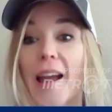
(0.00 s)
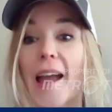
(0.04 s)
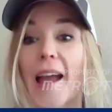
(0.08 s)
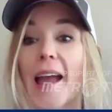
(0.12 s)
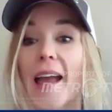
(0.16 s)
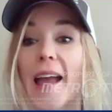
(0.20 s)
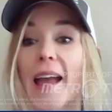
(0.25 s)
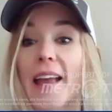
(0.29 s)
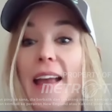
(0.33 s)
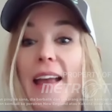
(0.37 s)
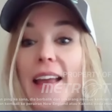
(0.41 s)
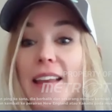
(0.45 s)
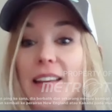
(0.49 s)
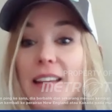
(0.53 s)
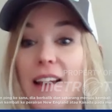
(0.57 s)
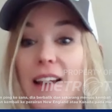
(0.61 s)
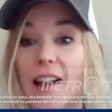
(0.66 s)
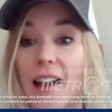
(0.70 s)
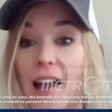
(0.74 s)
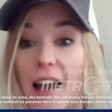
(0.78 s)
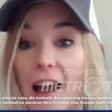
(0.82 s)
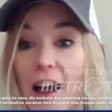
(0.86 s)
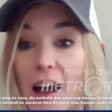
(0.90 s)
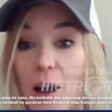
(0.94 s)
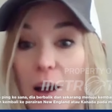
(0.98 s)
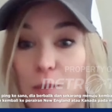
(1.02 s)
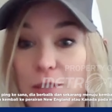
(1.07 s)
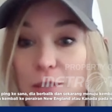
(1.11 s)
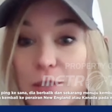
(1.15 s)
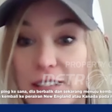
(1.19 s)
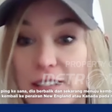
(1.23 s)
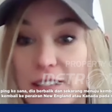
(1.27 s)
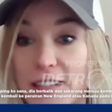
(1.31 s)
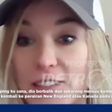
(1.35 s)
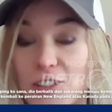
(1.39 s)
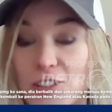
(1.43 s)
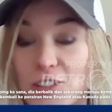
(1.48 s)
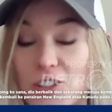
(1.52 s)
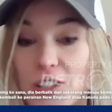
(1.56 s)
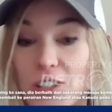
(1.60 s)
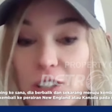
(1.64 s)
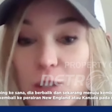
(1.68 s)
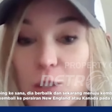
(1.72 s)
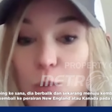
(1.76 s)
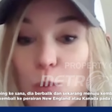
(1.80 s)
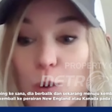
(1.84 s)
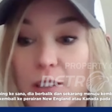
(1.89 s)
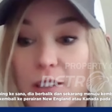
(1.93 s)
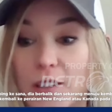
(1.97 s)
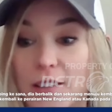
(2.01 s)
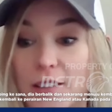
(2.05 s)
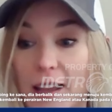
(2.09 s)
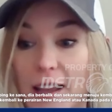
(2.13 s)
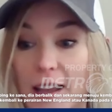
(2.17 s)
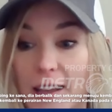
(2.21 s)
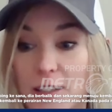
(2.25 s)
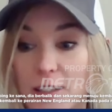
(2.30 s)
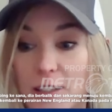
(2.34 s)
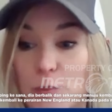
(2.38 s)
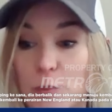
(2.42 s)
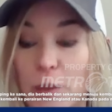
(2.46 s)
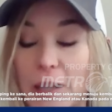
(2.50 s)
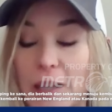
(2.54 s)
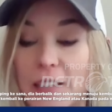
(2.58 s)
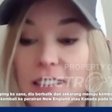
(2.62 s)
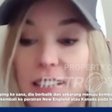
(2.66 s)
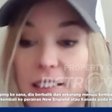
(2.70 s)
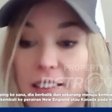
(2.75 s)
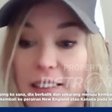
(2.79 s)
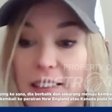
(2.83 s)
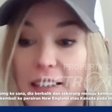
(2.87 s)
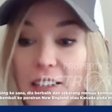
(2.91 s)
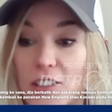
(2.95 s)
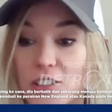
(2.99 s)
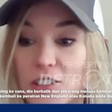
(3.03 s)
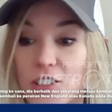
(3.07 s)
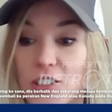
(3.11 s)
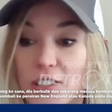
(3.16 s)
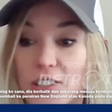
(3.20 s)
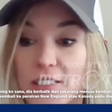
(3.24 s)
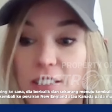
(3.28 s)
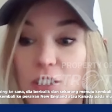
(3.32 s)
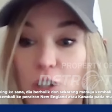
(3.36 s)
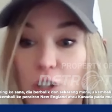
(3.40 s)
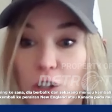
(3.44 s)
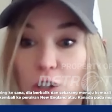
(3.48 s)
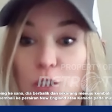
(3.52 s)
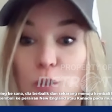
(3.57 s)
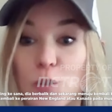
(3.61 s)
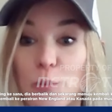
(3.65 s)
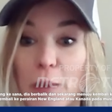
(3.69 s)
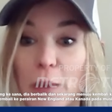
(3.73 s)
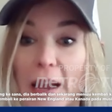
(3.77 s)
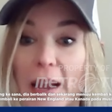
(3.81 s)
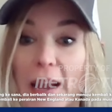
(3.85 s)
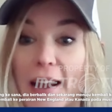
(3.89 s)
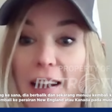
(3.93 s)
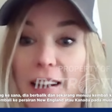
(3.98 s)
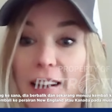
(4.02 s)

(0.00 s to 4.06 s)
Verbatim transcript: And since she has pinged in there, she's turned back